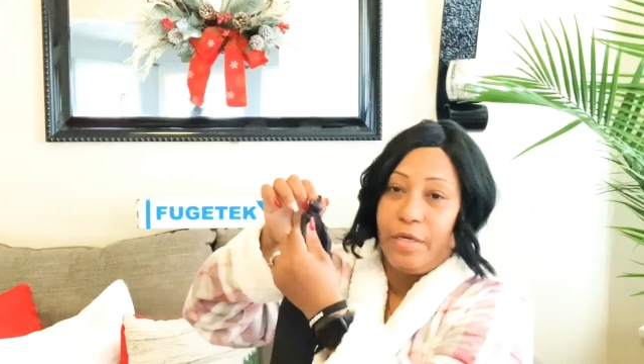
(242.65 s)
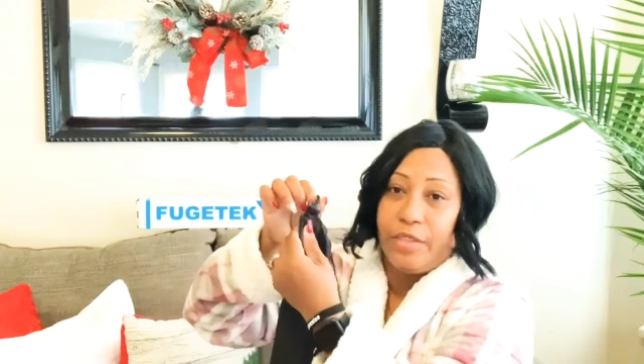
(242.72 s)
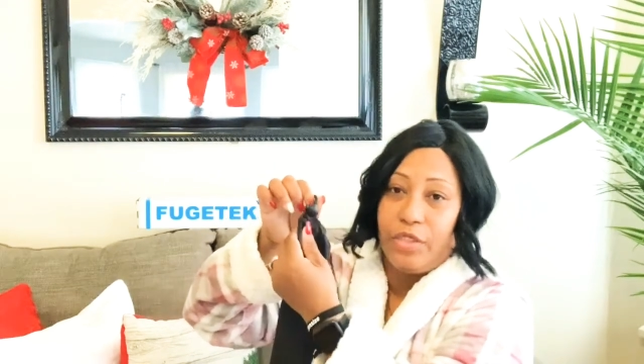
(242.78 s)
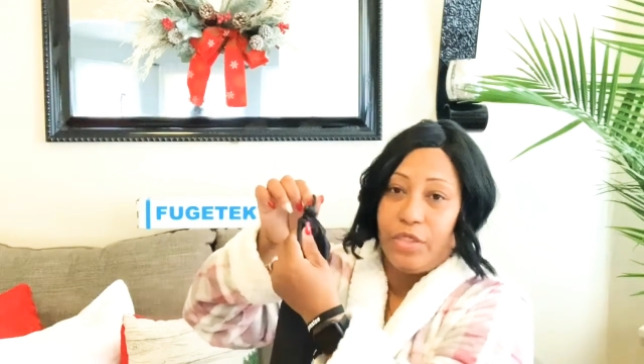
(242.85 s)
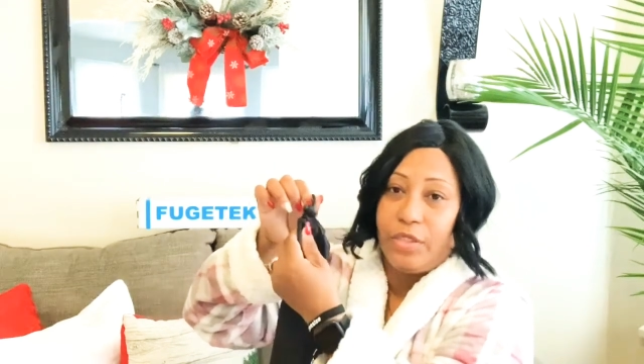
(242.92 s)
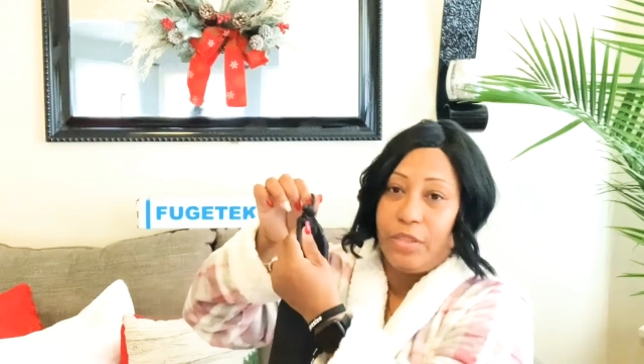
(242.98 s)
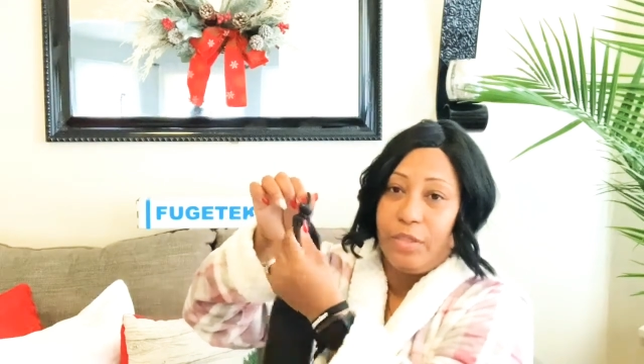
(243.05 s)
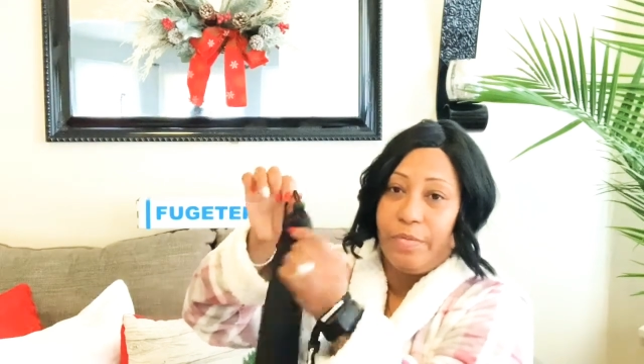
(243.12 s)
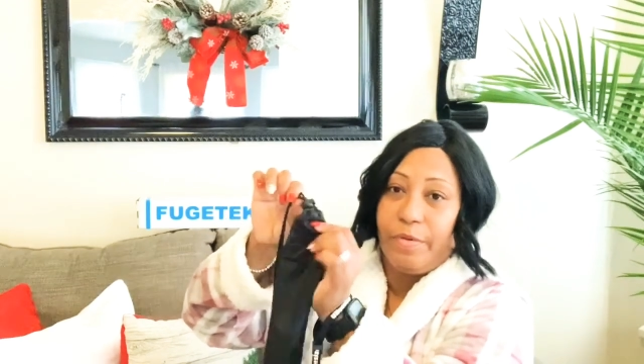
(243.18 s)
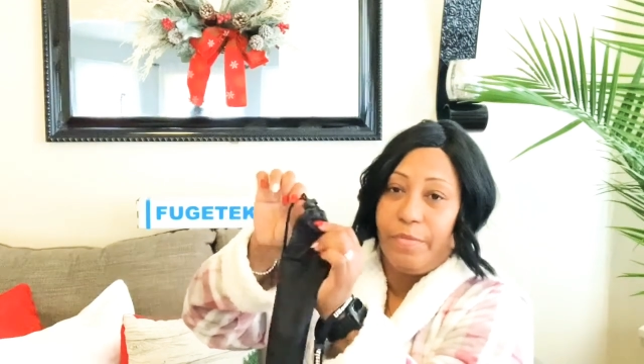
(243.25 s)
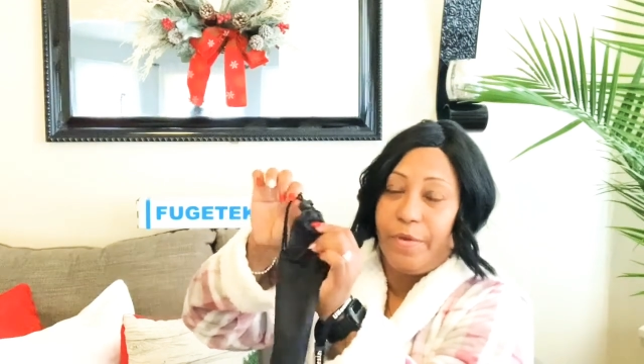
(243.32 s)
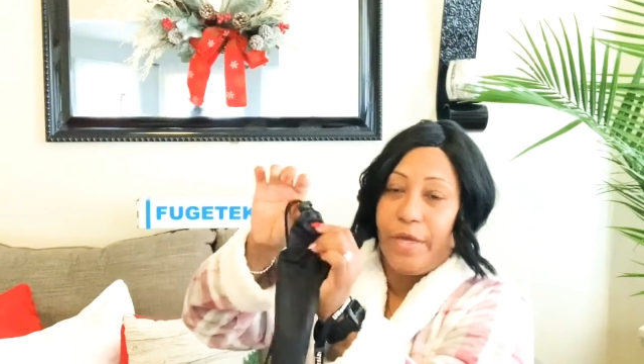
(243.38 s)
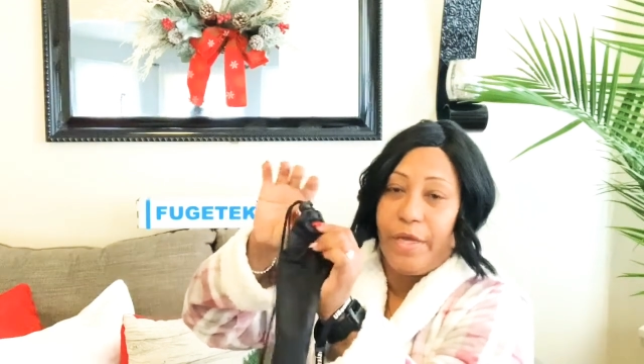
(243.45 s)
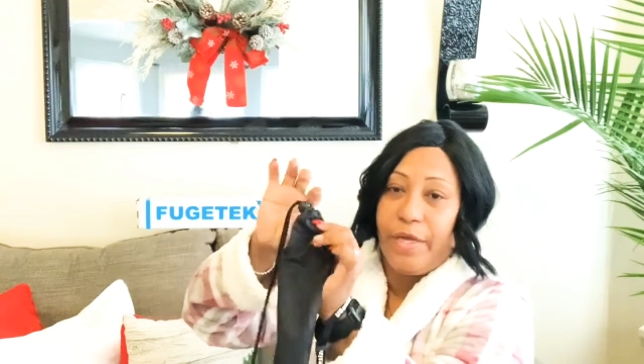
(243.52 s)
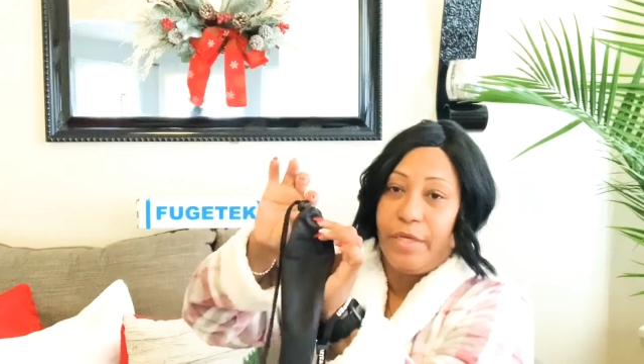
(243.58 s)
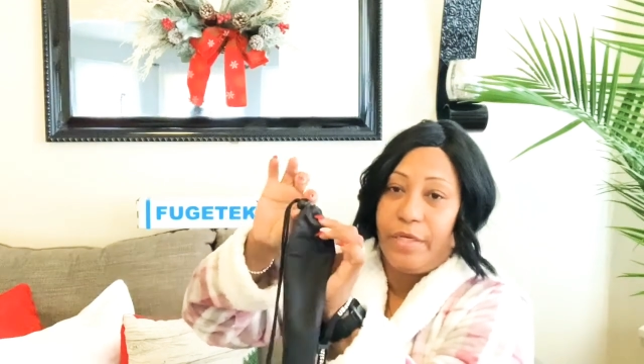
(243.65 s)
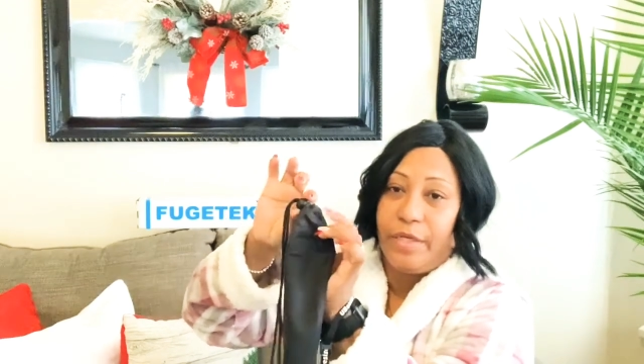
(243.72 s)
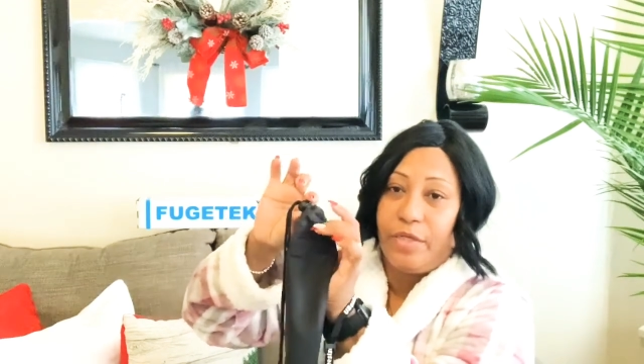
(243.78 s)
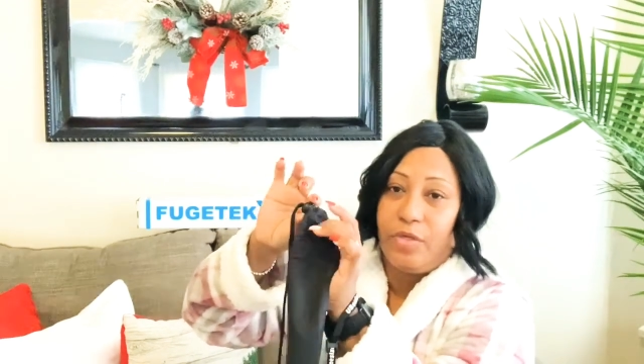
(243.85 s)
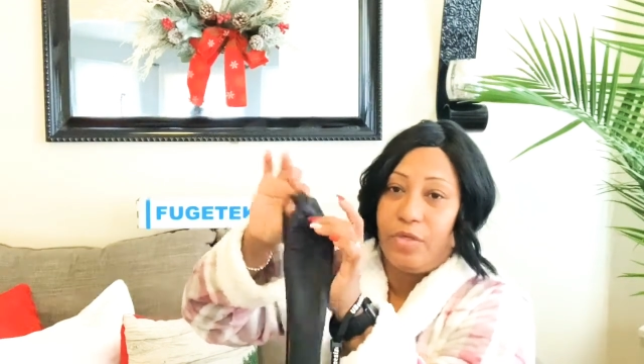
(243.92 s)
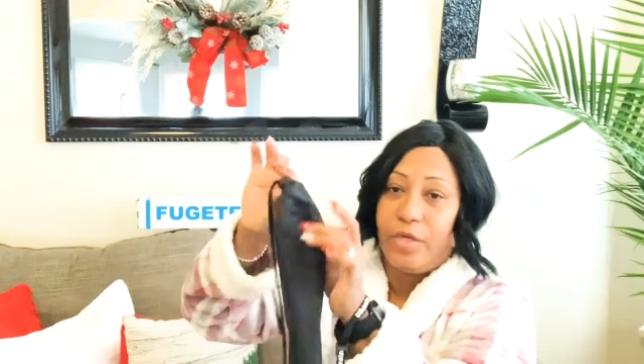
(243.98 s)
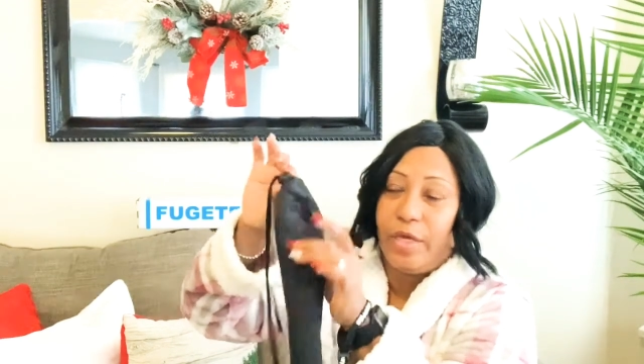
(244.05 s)
adjustable button
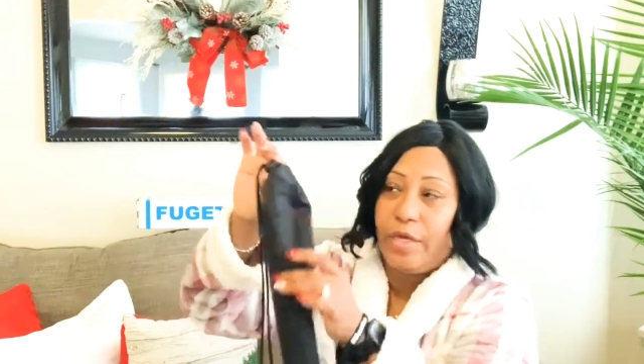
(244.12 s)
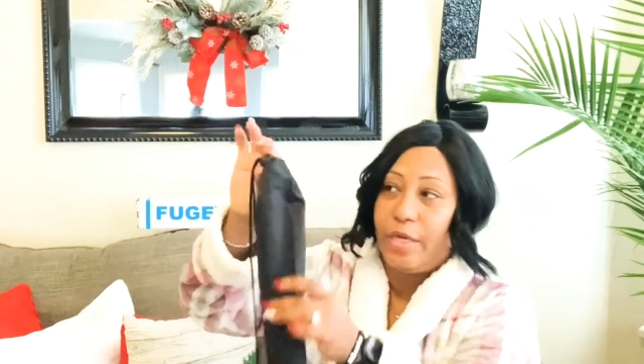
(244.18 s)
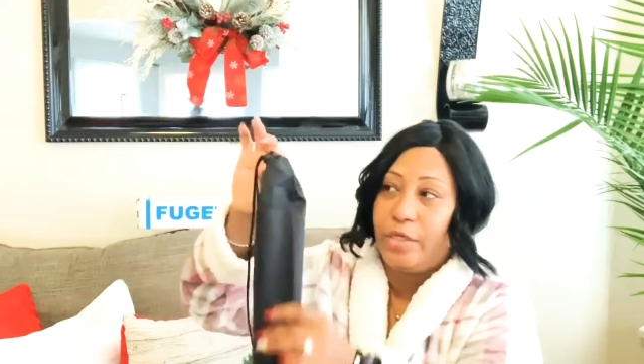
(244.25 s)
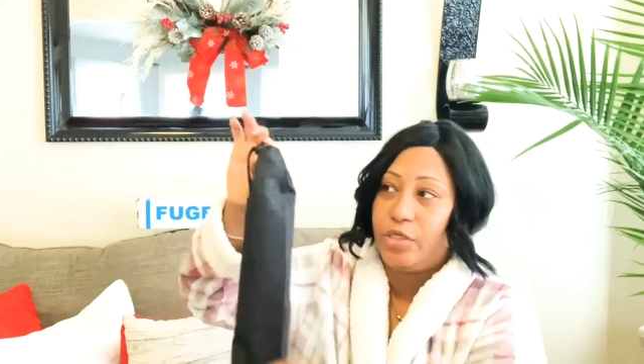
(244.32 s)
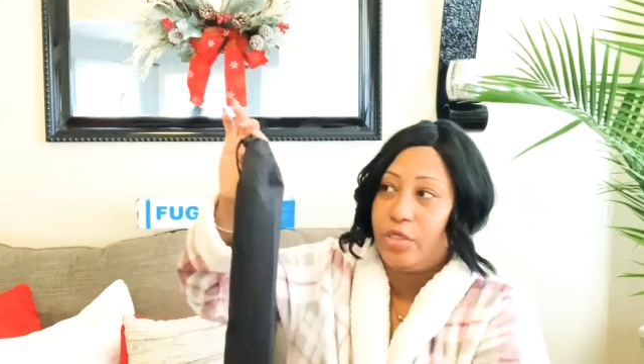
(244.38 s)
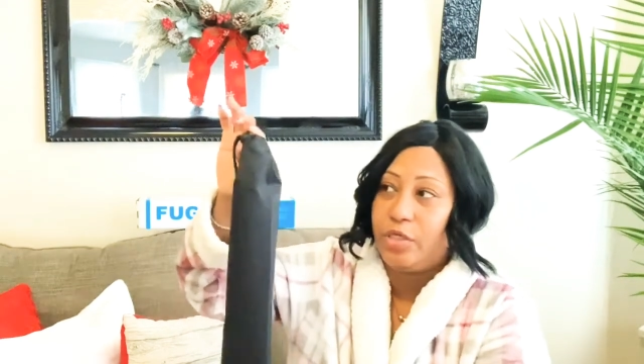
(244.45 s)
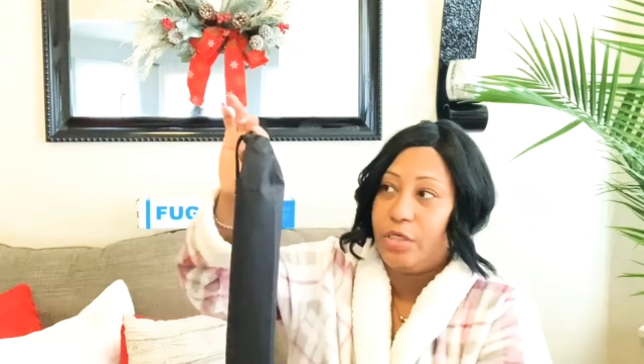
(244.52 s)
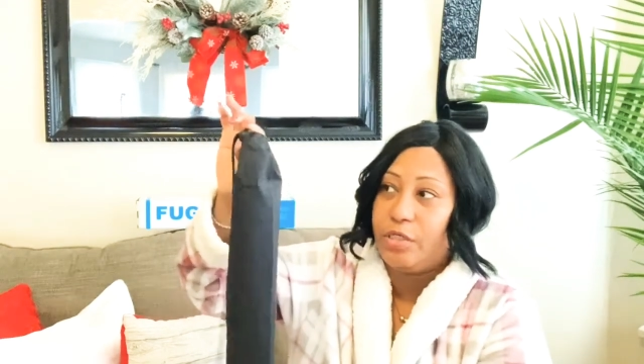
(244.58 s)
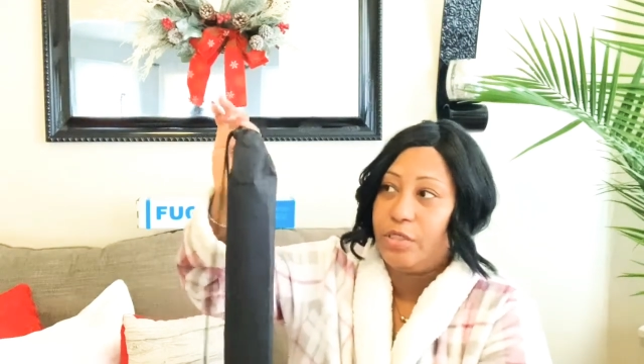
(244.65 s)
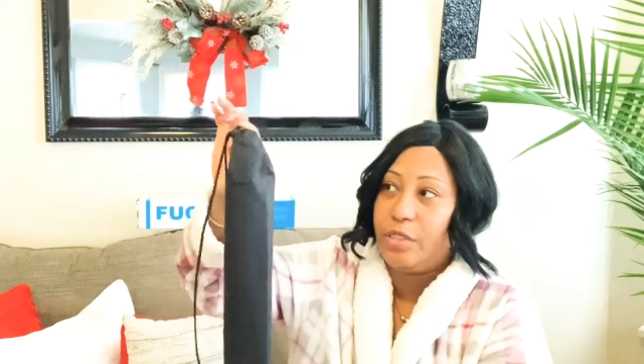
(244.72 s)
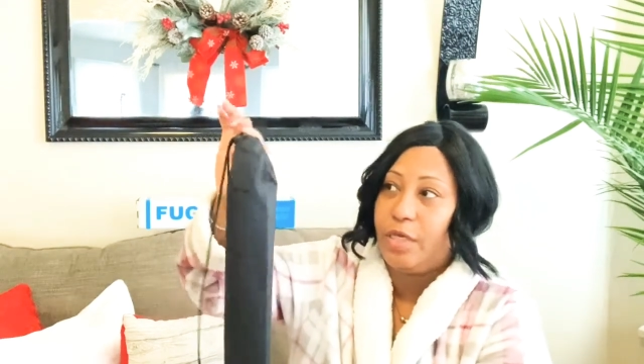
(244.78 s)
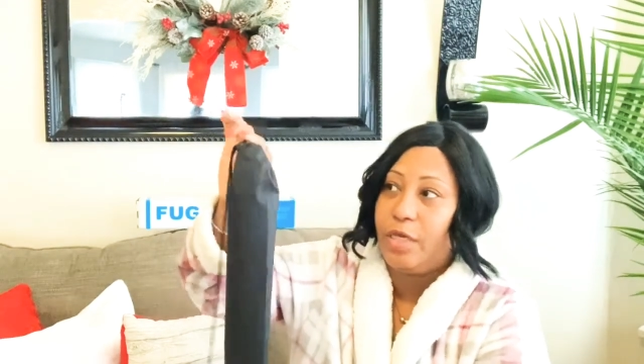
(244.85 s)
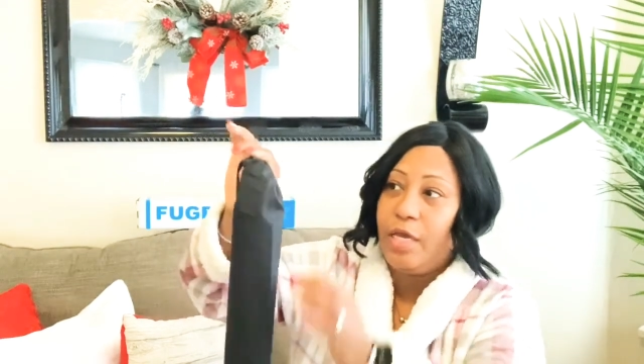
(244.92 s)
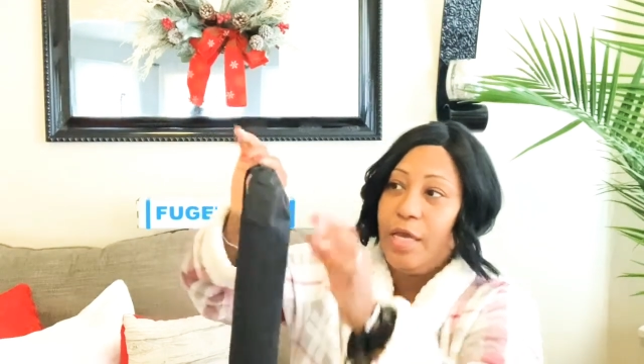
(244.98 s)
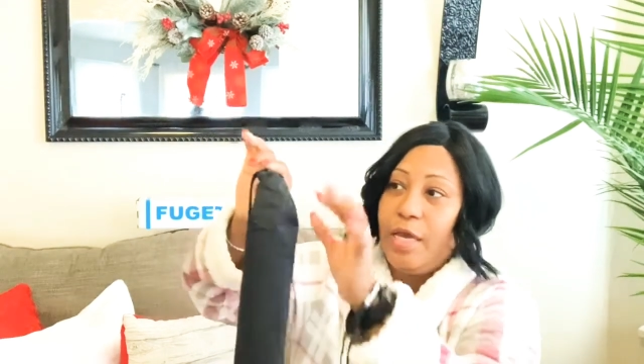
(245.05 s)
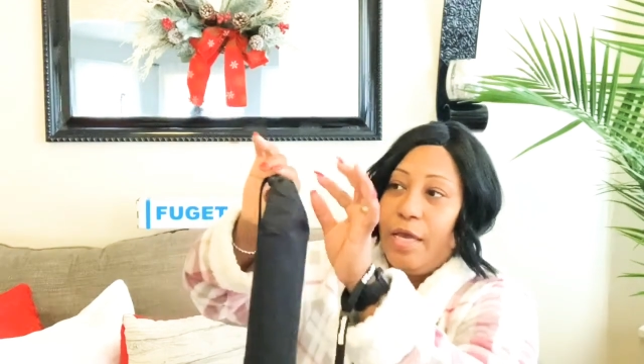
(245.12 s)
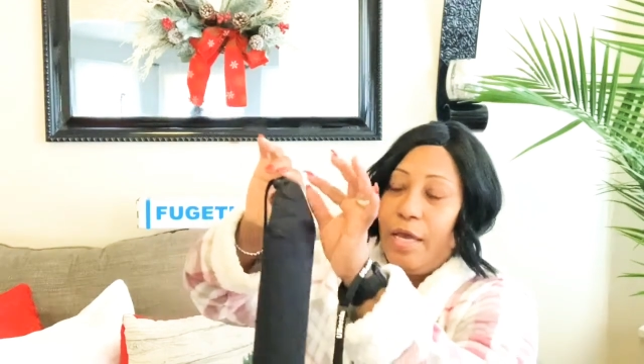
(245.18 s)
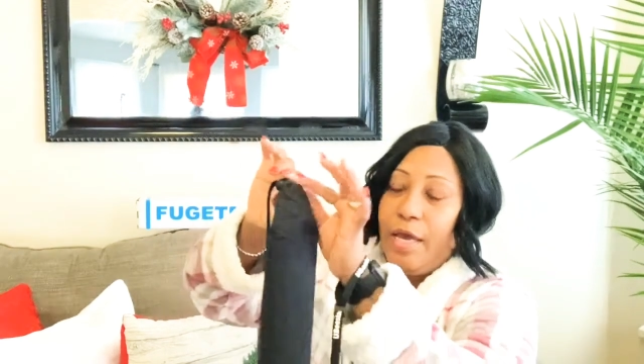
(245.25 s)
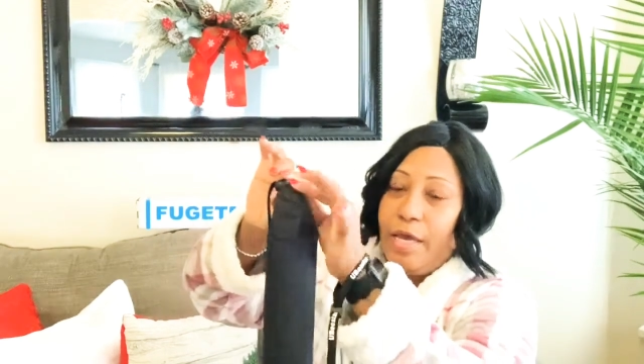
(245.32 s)
that you can adjust it